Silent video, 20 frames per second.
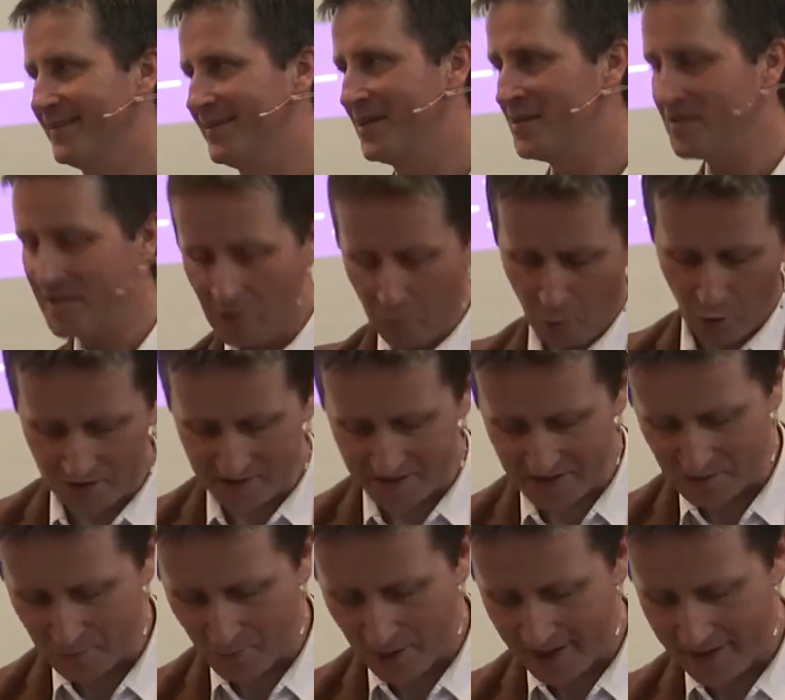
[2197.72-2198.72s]
You see, it works
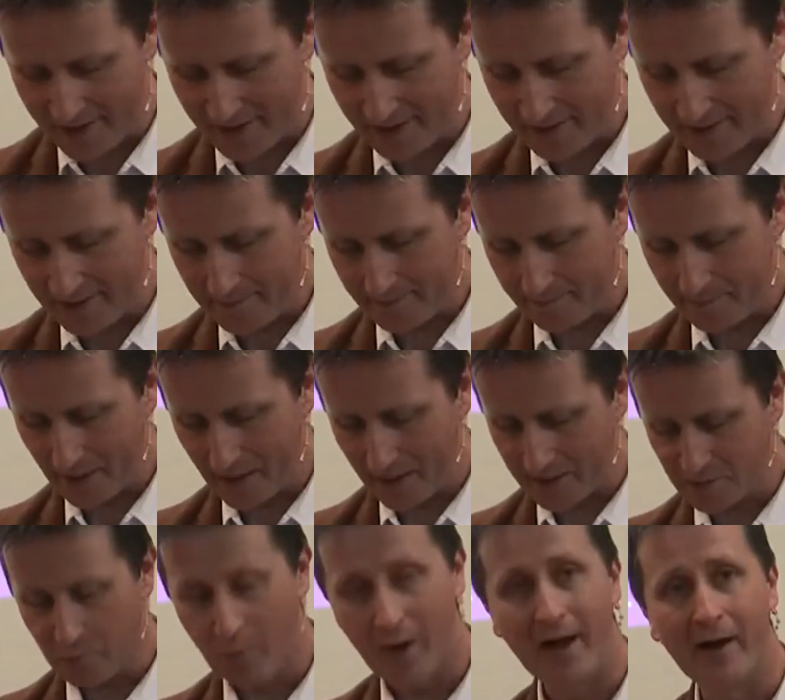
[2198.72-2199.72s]
this way
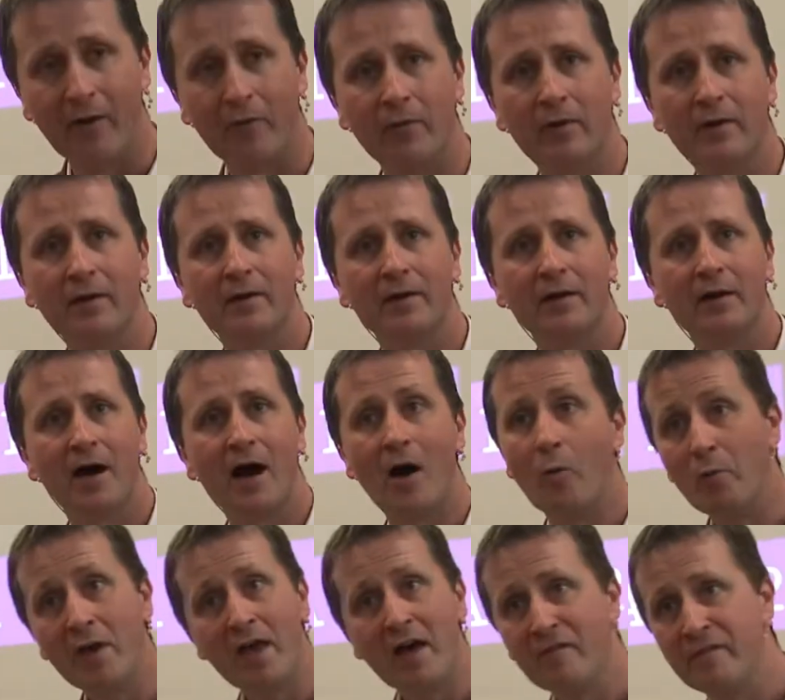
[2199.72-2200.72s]
as well.
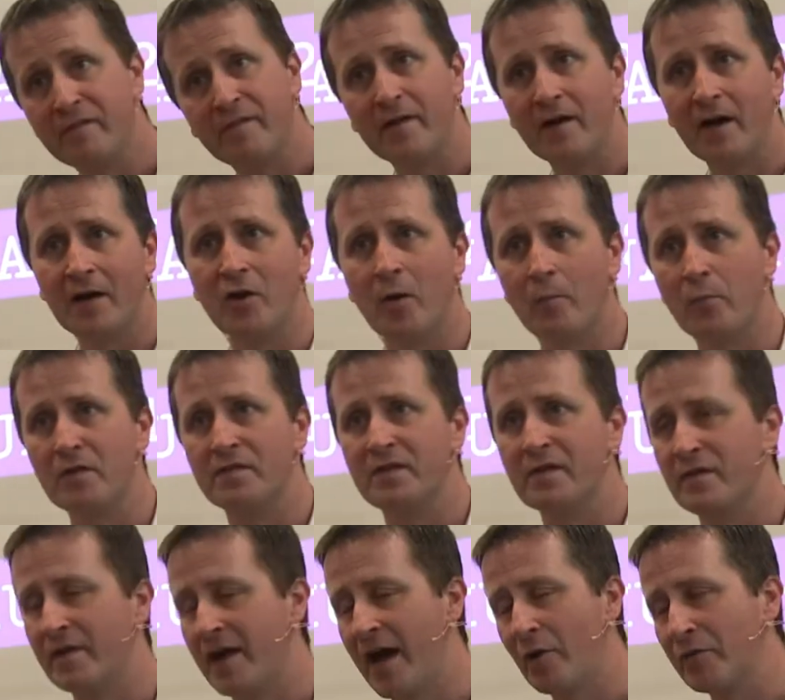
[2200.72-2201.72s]
We have a number of
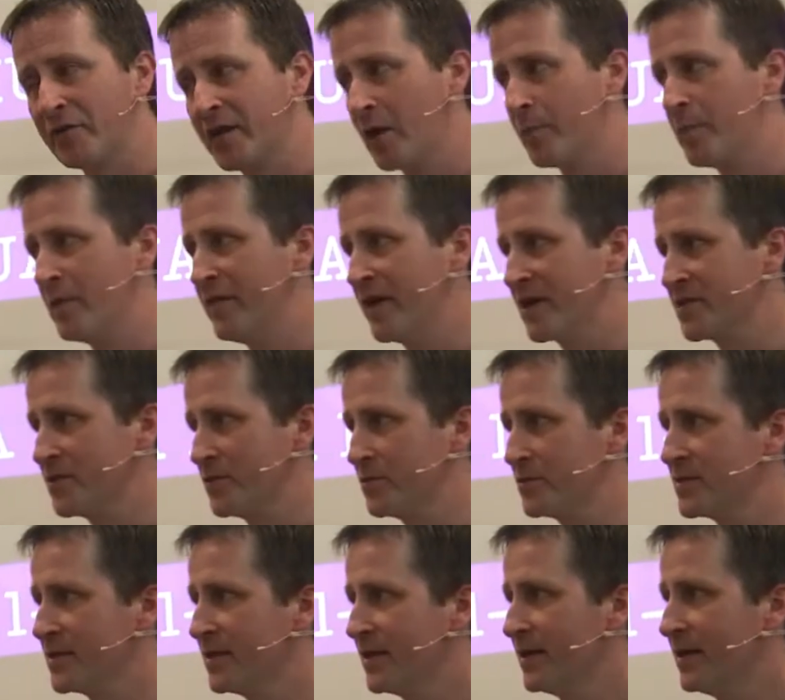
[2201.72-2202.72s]
different healthcare
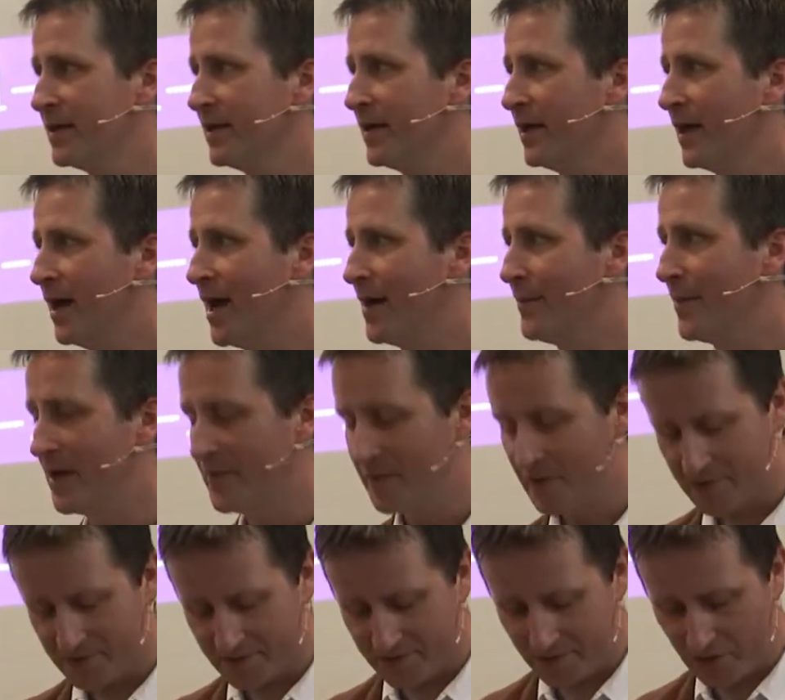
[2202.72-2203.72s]
professionals in
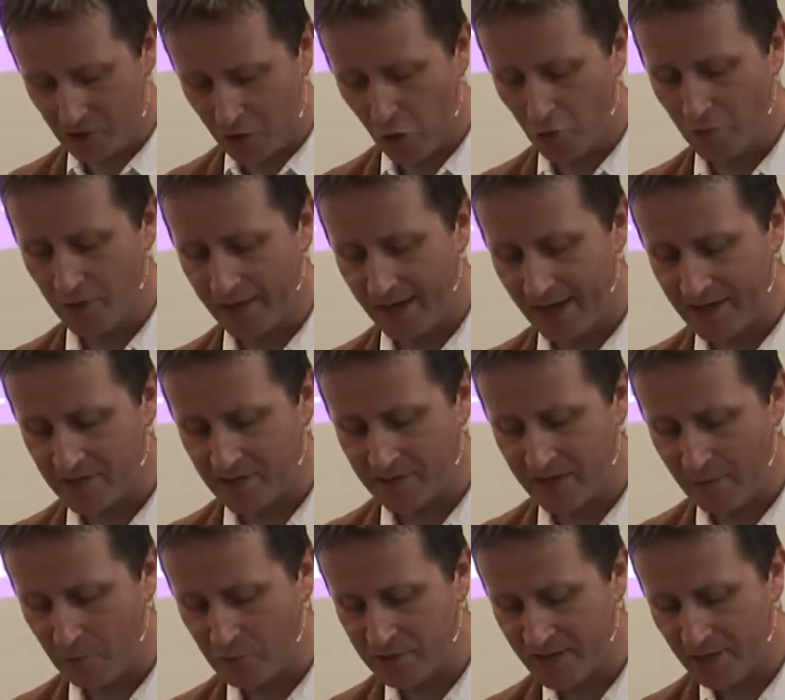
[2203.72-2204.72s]
this congregation.
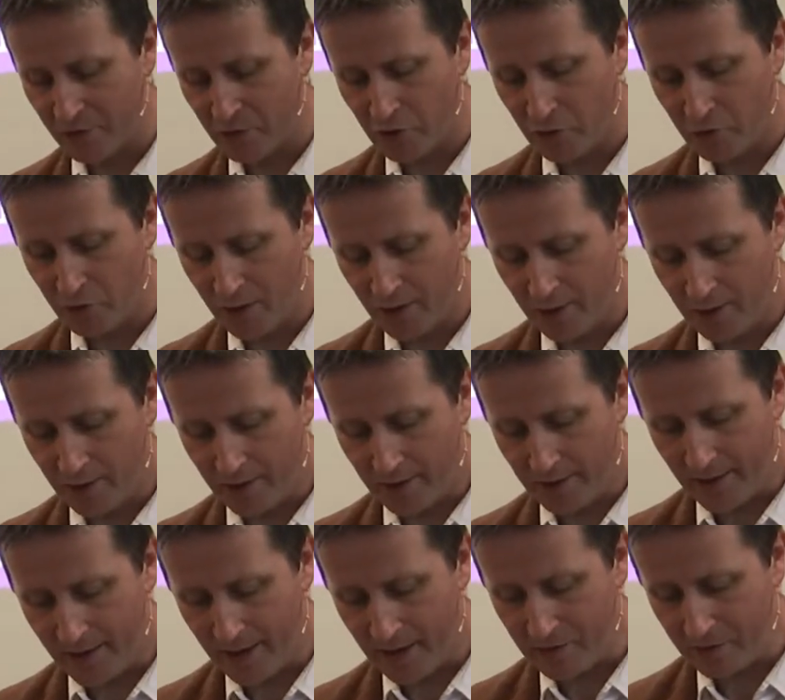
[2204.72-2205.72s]
They will tell you
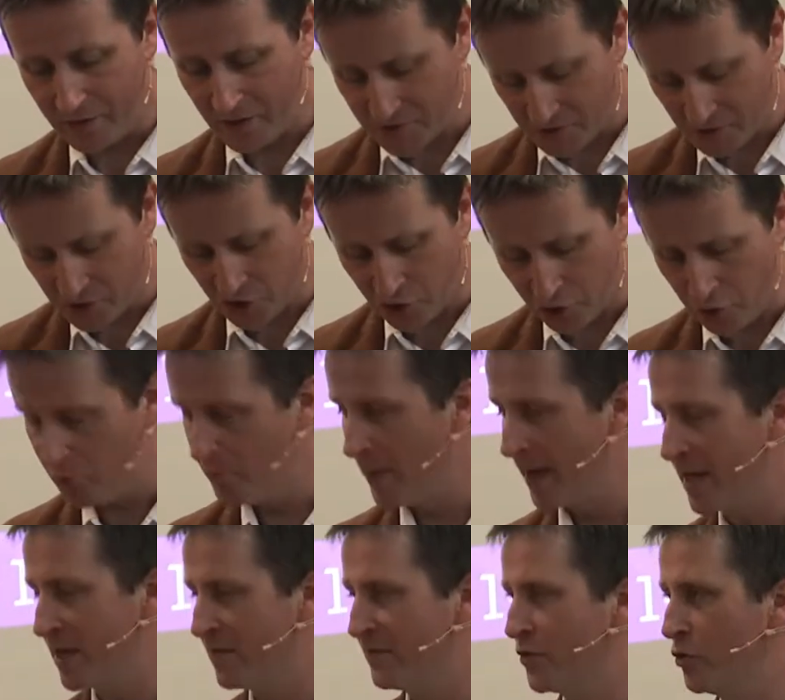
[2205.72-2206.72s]
this is true.
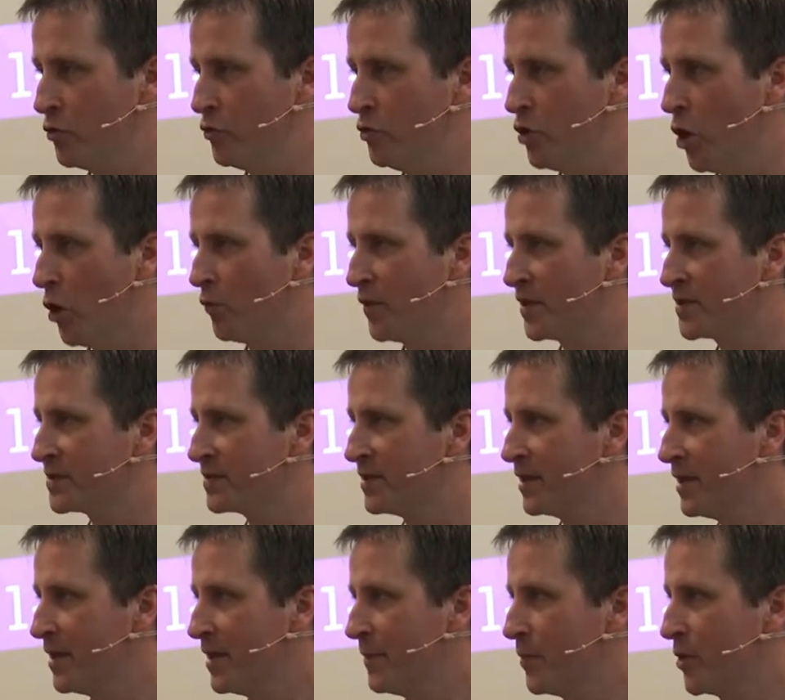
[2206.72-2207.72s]
Many of you know this
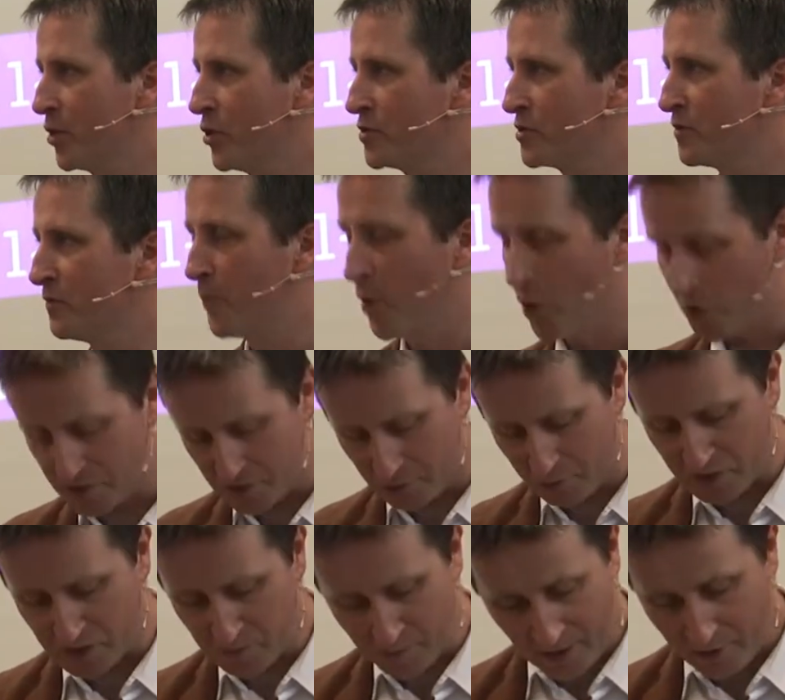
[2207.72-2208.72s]
because of personal
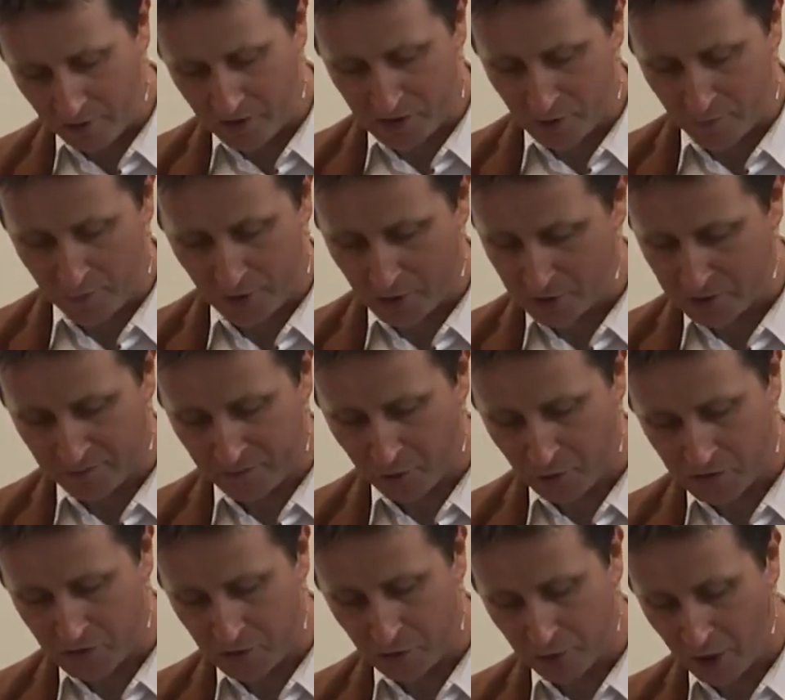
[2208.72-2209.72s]
experience or because of
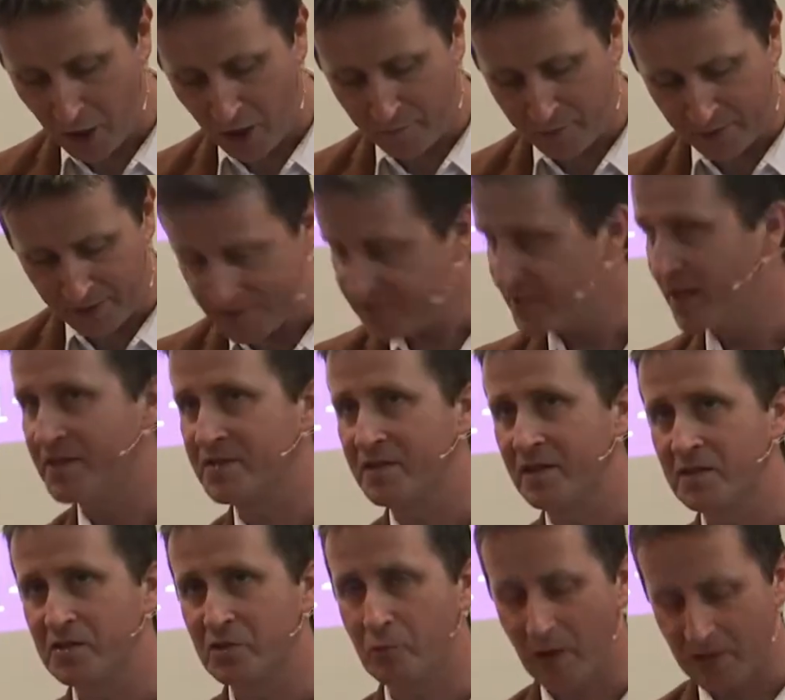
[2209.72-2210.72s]
those you love. But let's ask
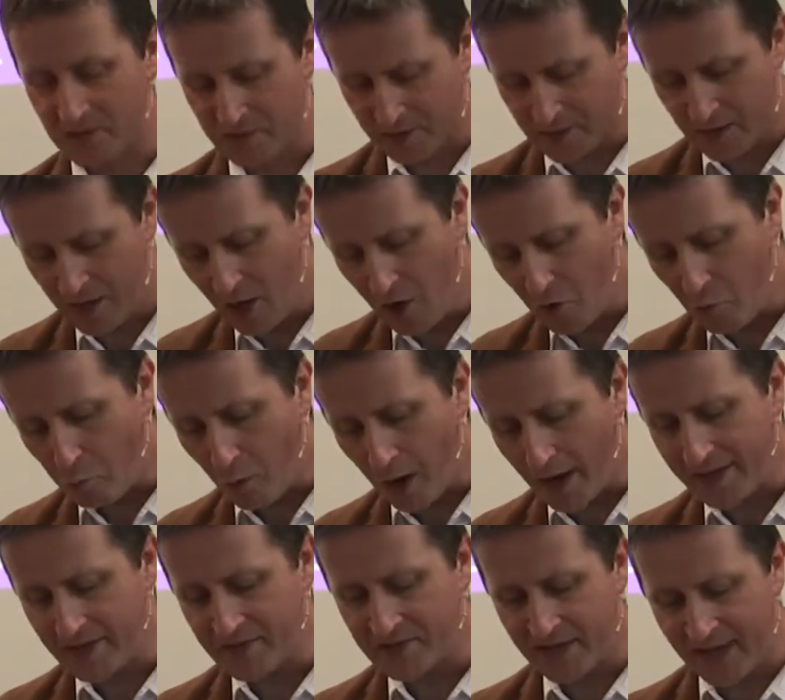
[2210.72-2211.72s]
this question.
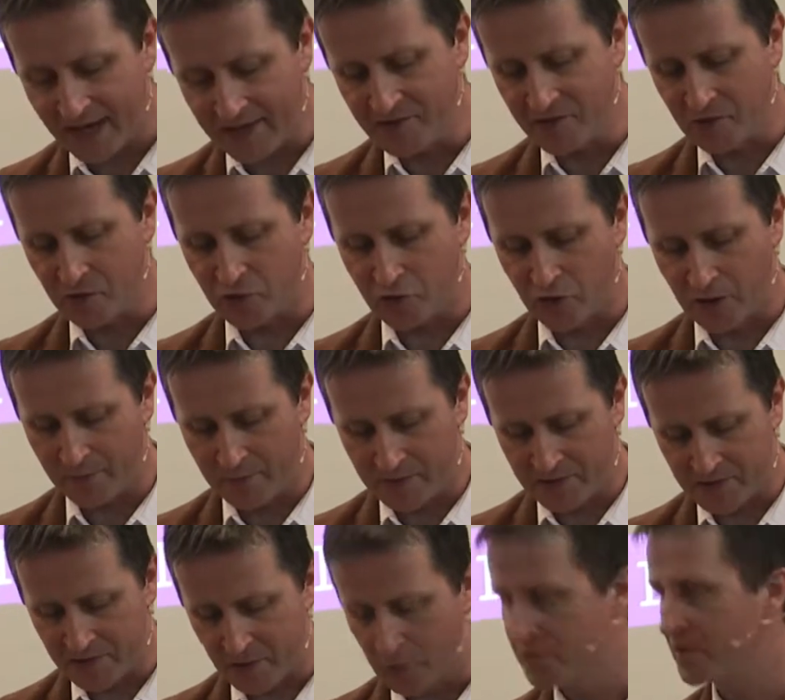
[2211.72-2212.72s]
Why is cancer treatment
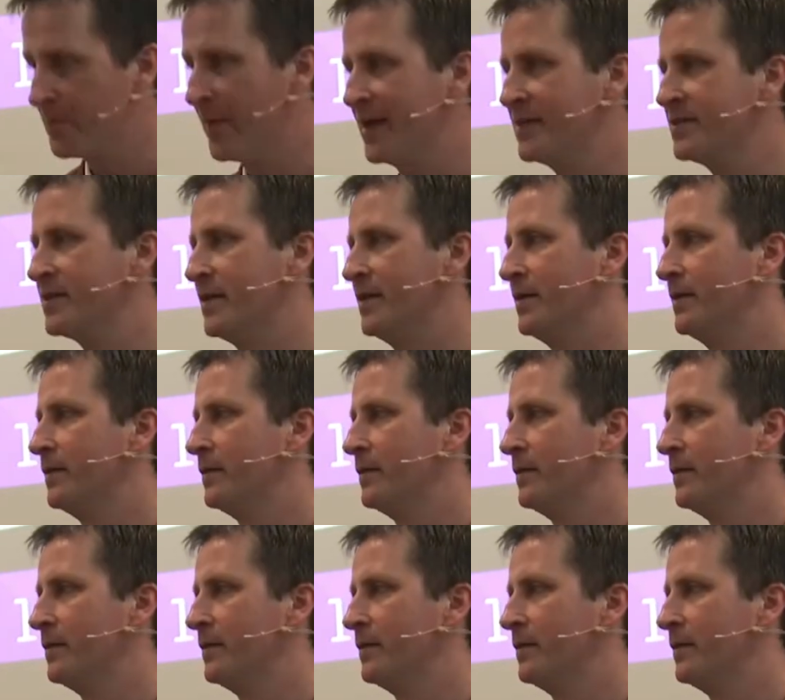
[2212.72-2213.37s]
so demanding?